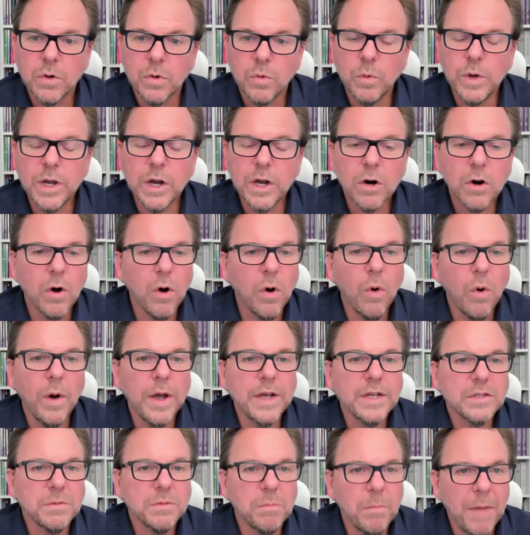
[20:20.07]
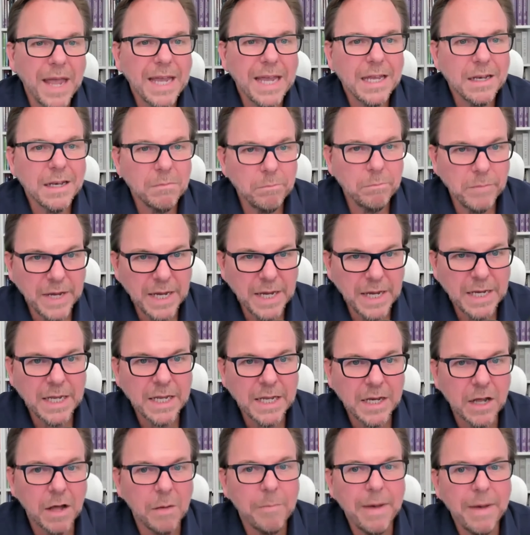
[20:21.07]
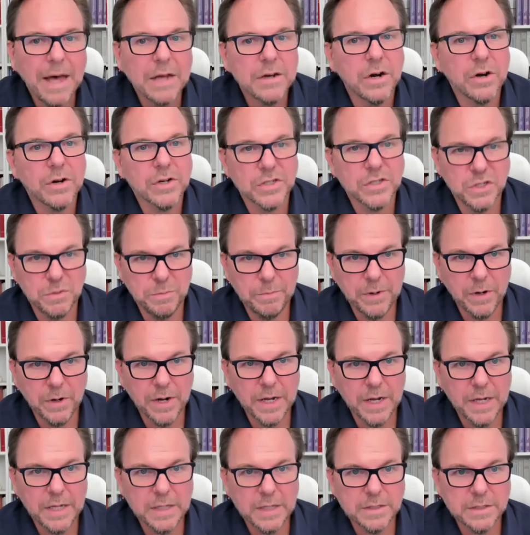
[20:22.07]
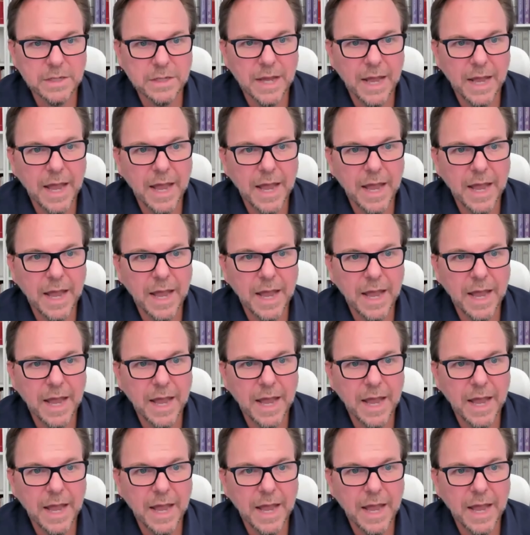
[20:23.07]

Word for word: we are always making meaning about our experience.